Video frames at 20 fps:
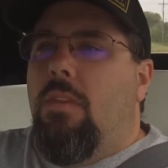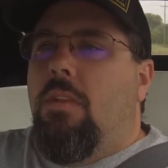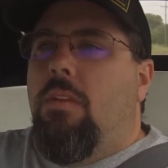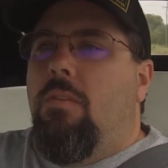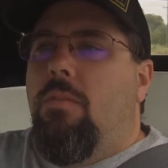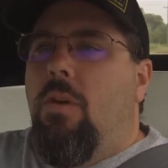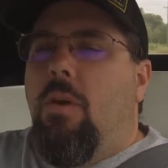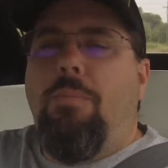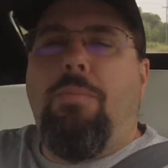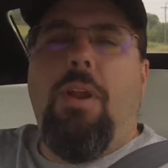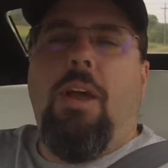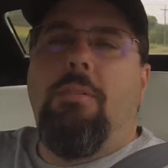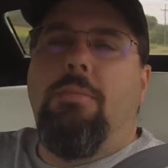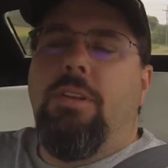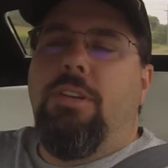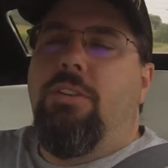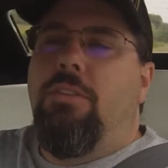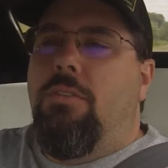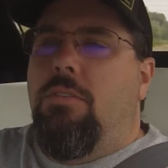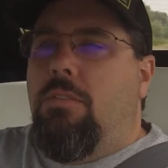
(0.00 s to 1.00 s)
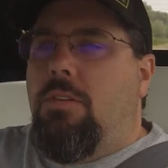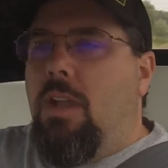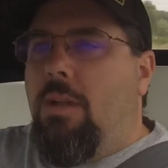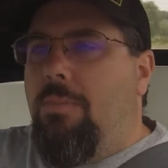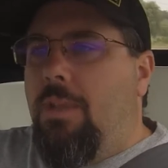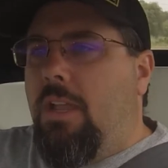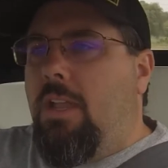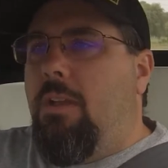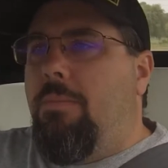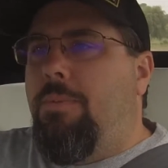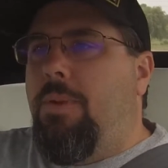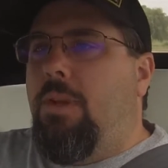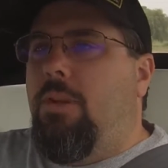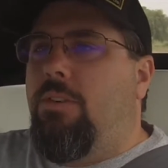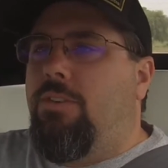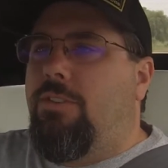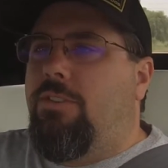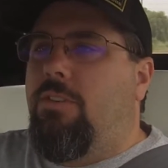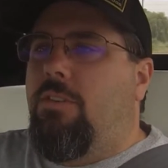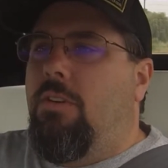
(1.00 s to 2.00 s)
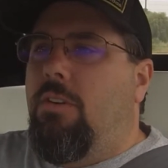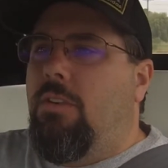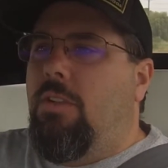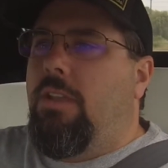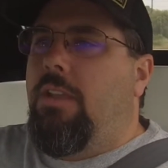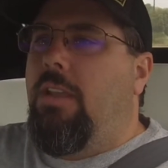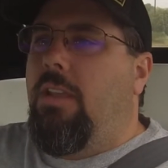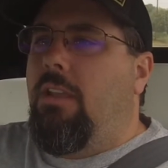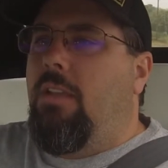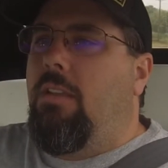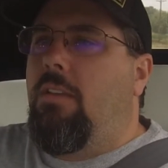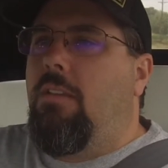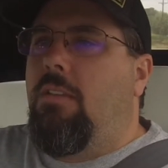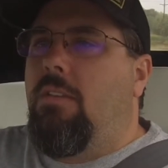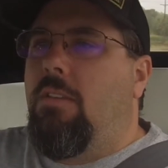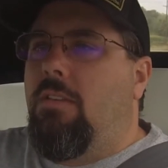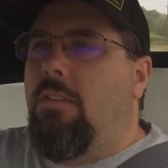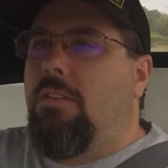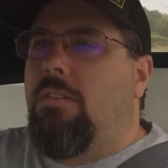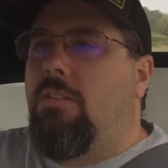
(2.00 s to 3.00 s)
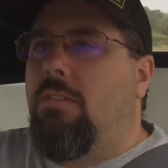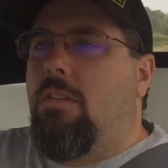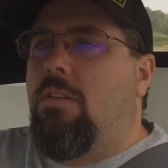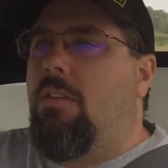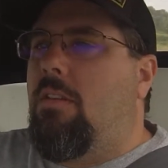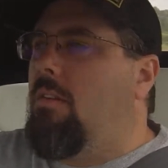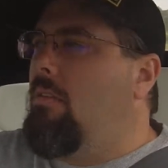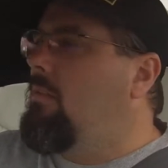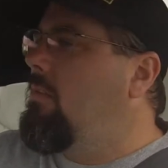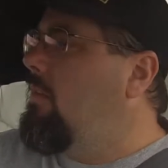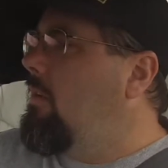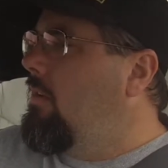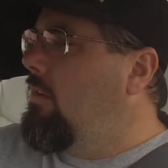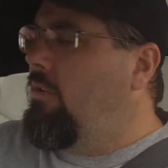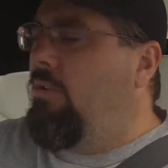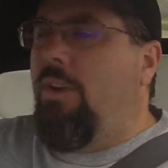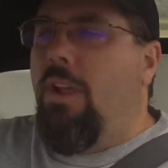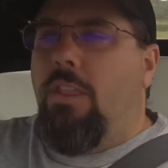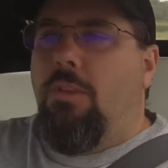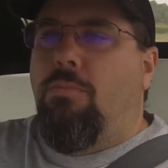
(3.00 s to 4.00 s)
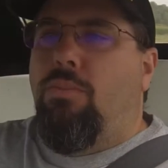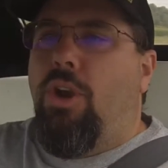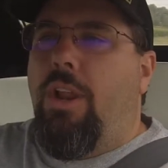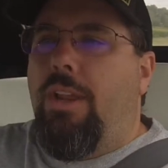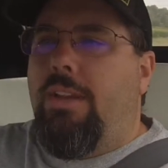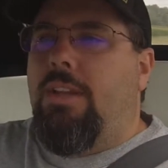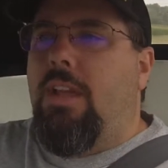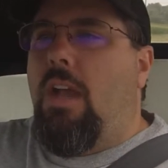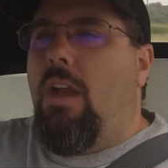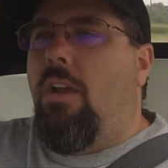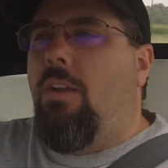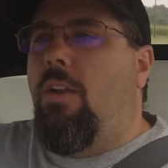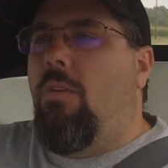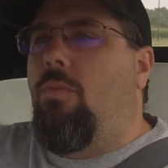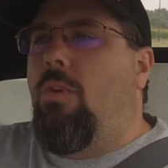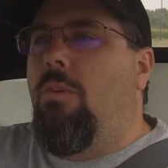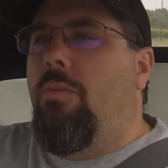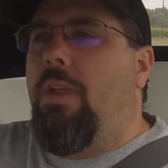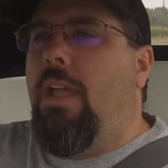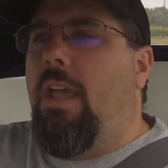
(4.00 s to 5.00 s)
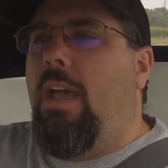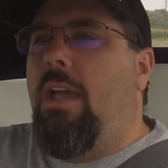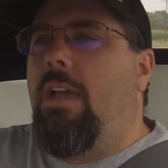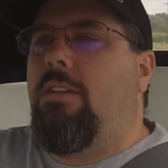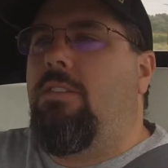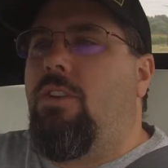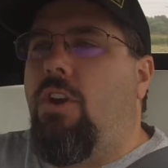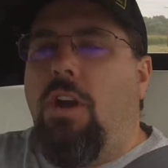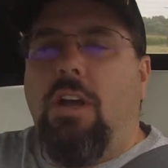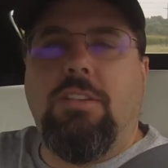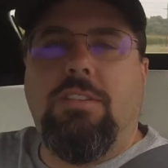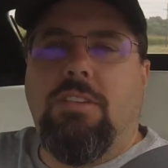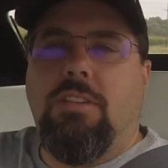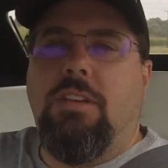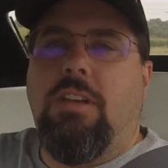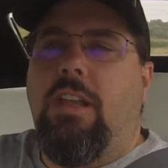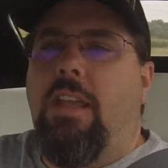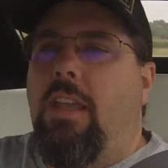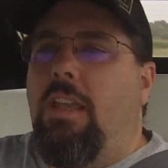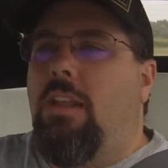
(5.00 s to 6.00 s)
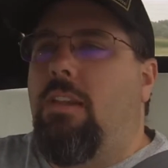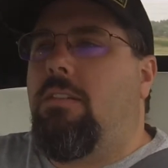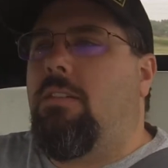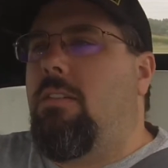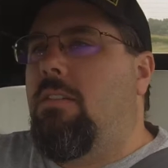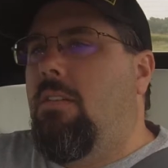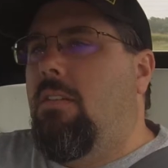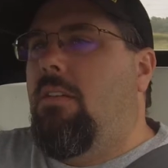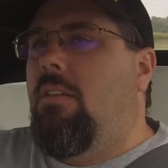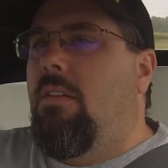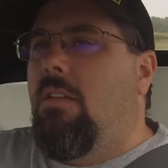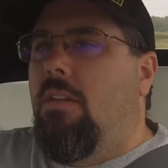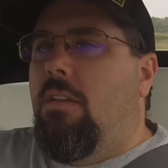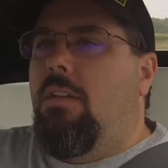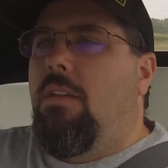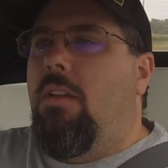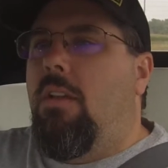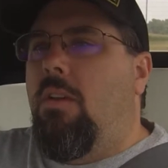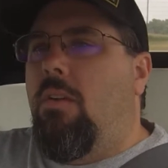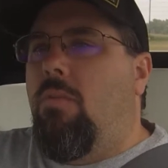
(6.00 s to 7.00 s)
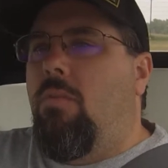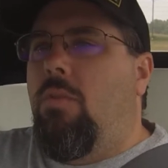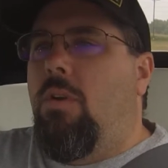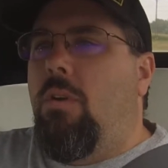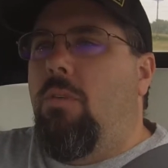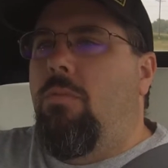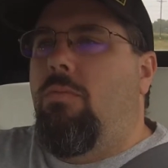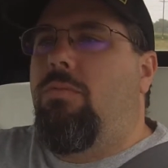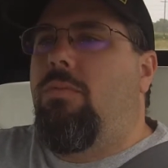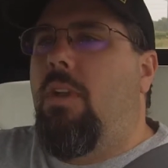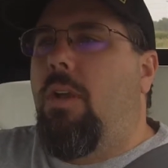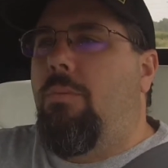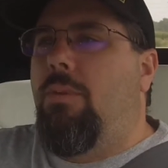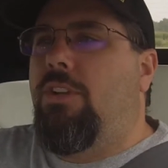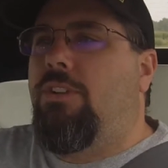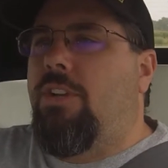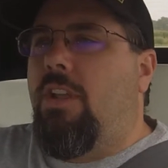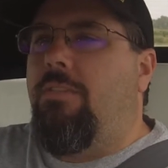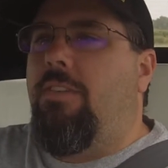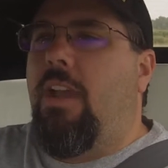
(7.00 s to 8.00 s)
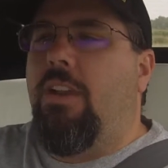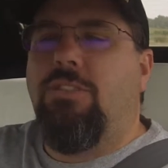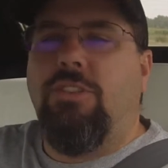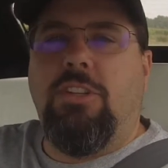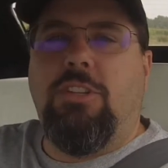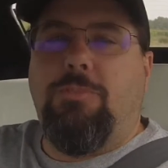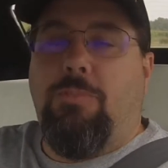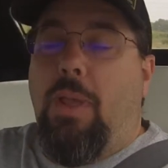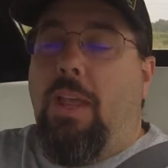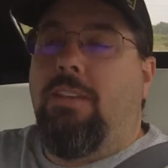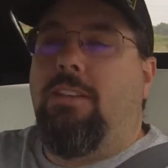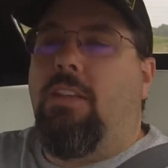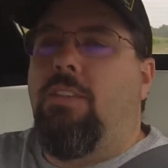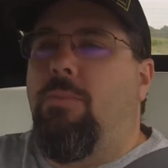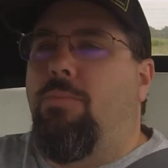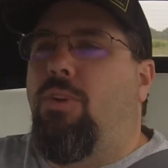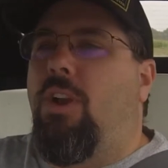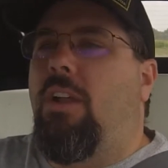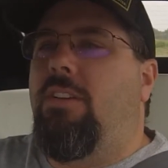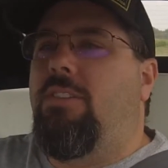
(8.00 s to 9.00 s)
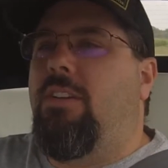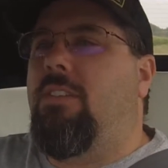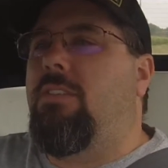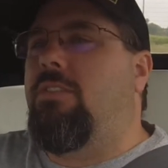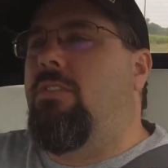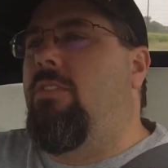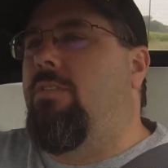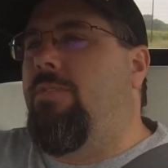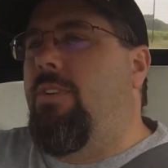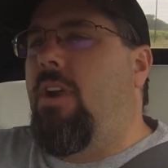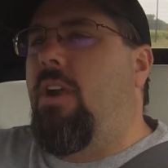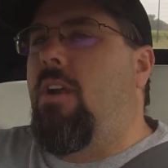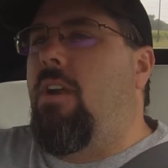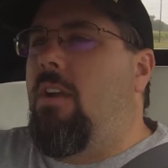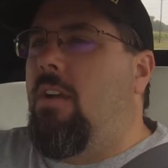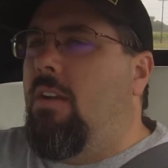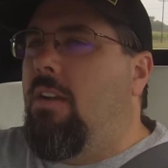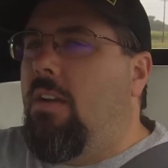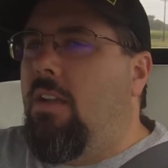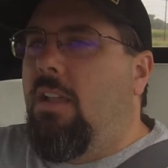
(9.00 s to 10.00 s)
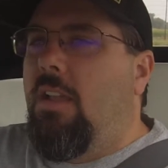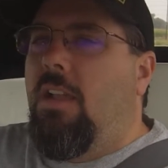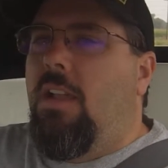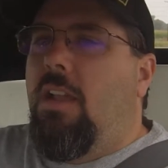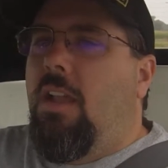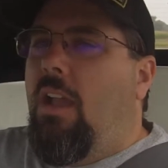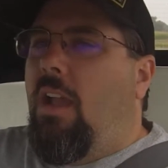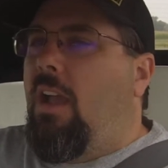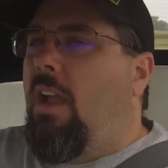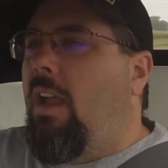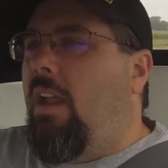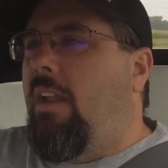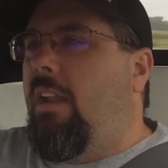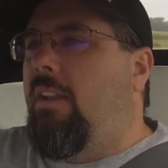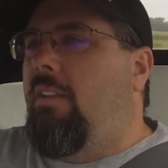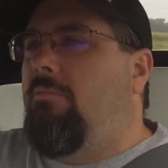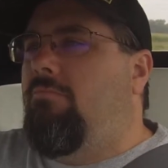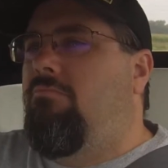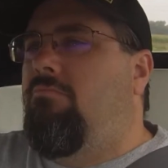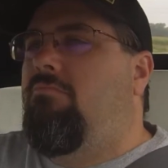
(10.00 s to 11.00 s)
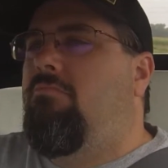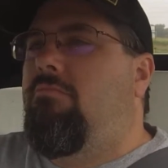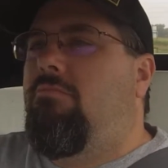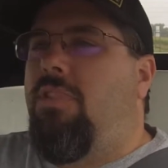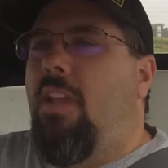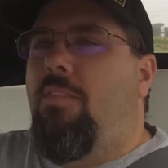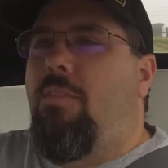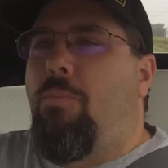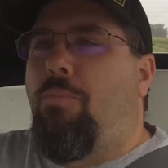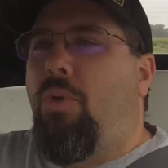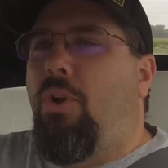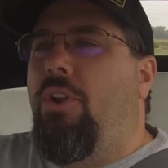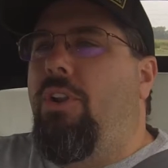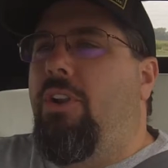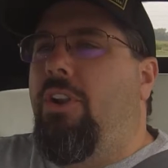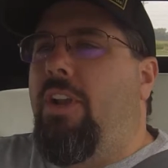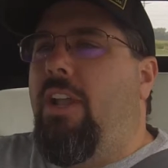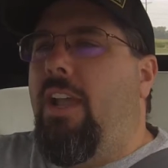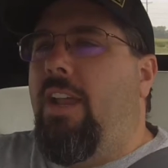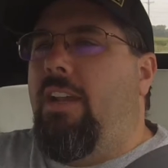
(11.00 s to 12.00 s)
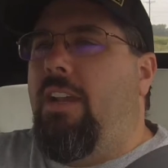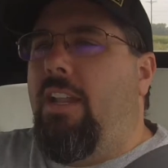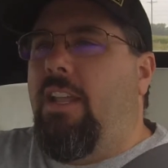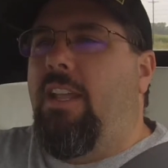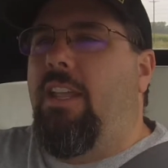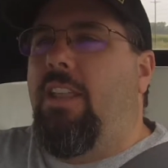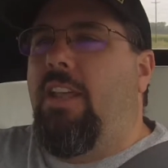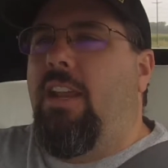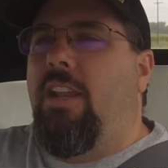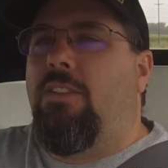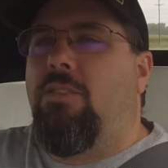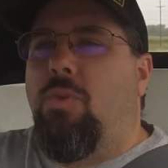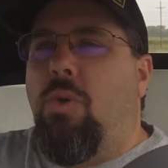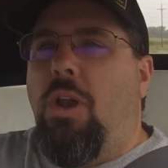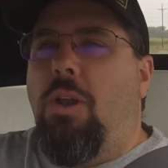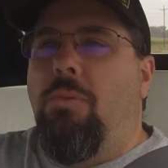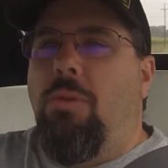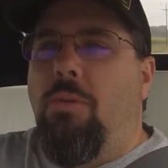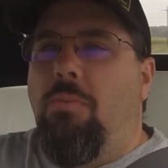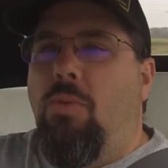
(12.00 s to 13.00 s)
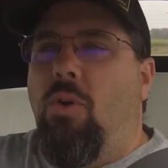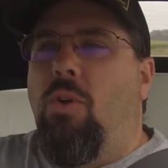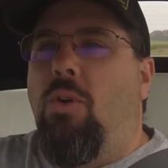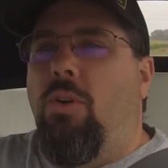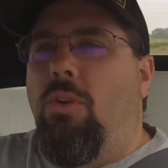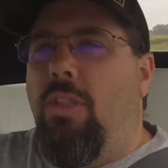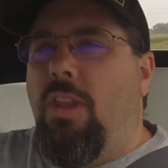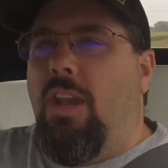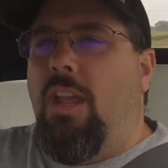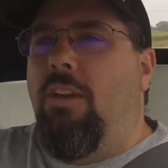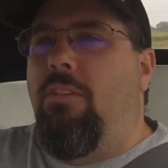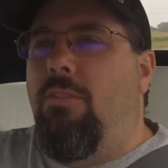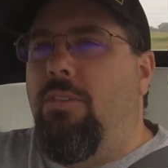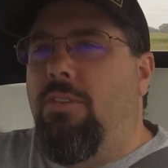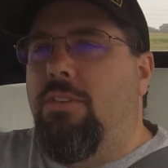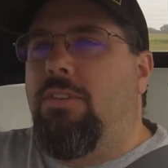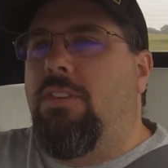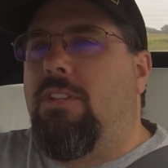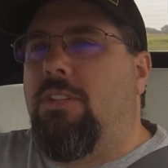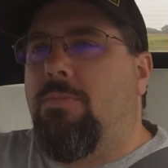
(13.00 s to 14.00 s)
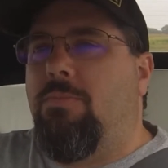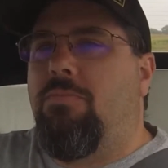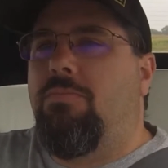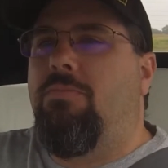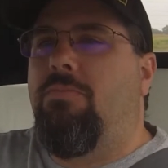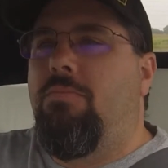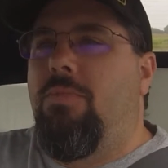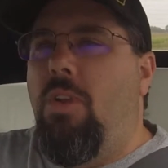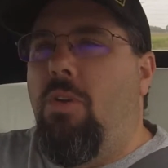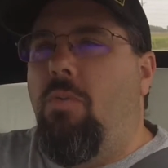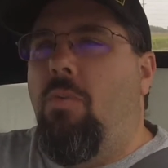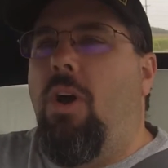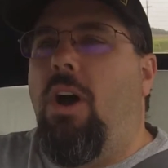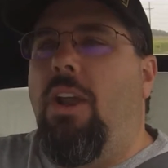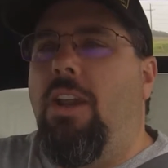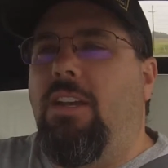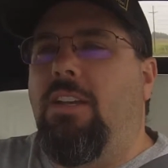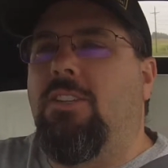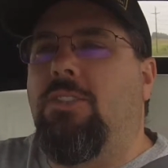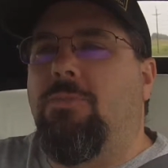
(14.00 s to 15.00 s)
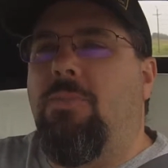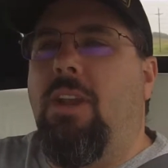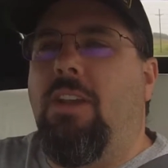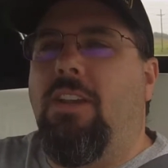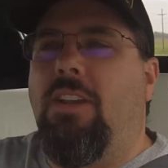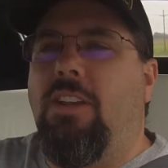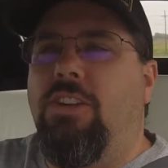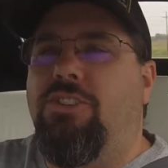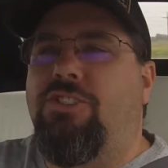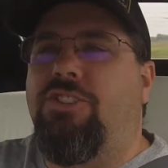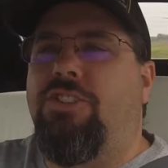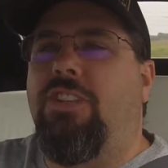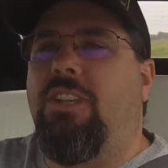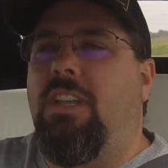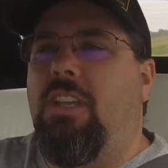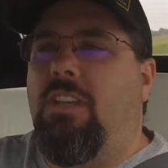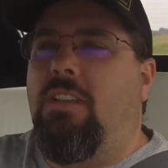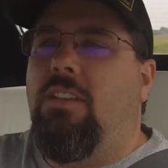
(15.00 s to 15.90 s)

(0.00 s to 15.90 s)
What we'll probably do coming up here shortly is do another breakdown on where we at, cost to date, how much I've actually spent on the project so far. I have a pretty good idea that it's quite a bit more than I was wanting to spend initially,